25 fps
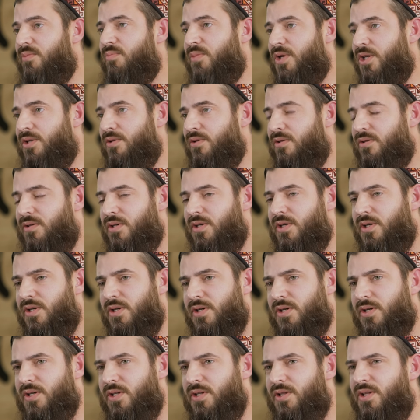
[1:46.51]
met,
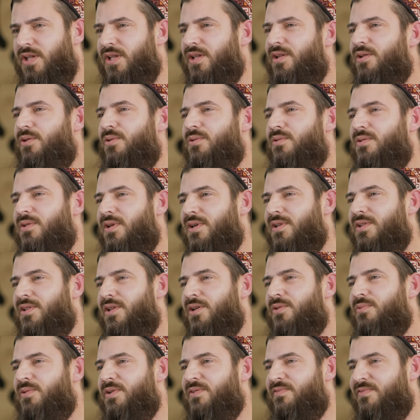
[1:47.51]
they looked like
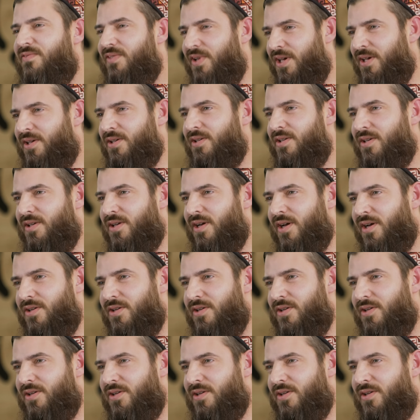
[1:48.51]
they were faking.